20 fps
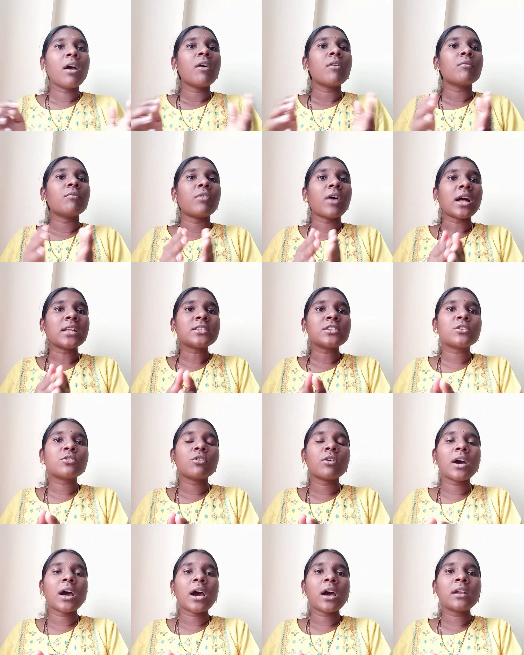Once you
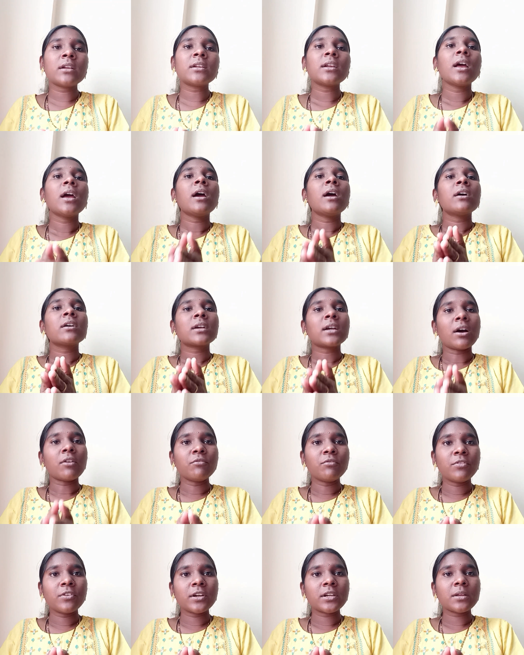are
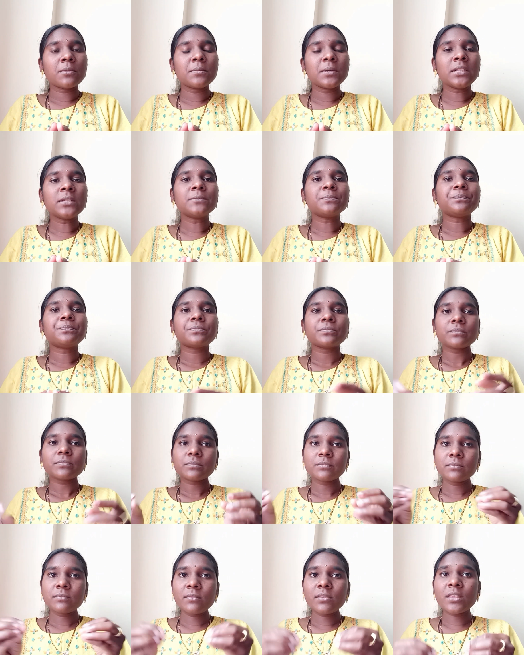comfortable
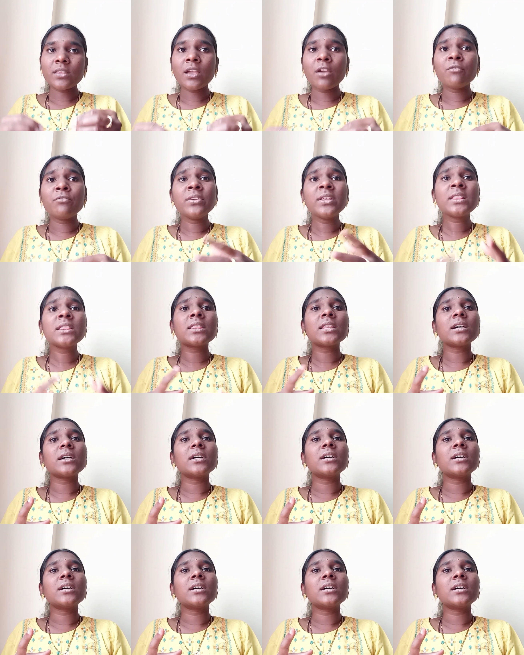with